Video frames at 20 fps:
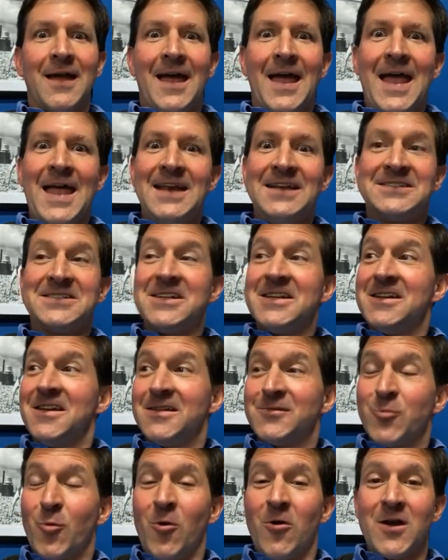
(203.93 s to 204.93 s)
And she
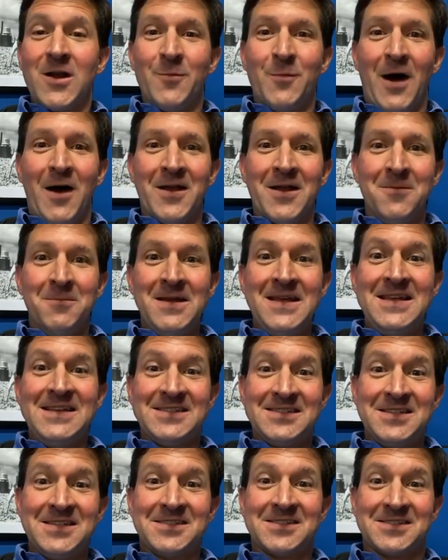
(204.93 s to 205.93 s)
does worry about him.
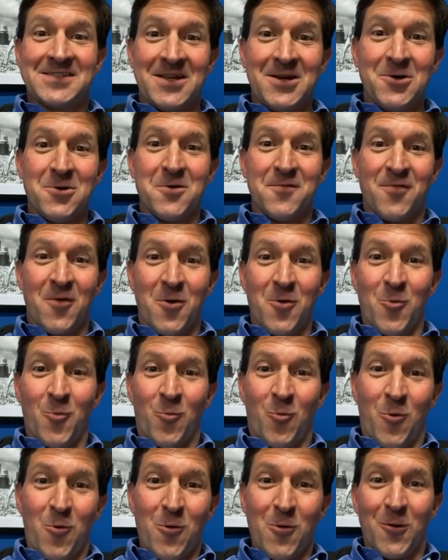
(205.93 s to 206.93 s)
He's the center of her
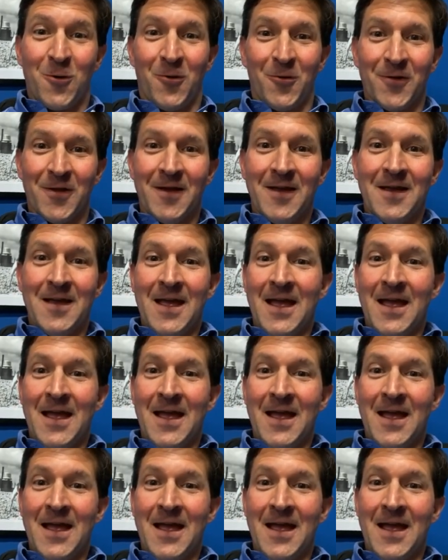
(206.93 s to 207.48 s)
world.